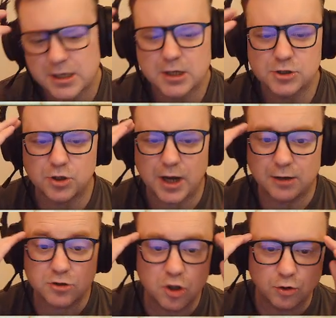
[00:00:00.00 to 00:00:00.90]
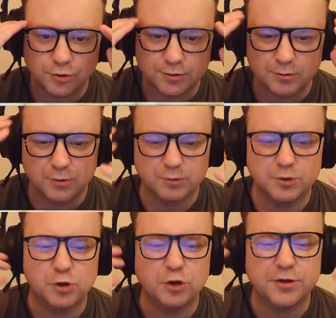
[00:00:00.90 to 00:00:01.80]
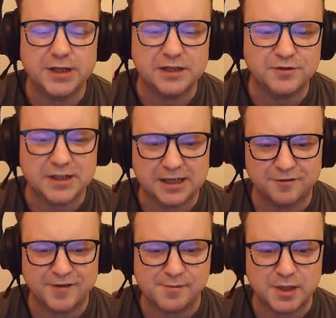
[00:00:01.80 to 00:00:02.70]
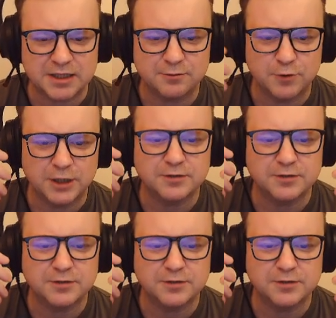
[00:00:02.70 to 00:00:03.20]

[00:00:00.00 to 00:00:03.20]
So household, you could think of it like a family, right?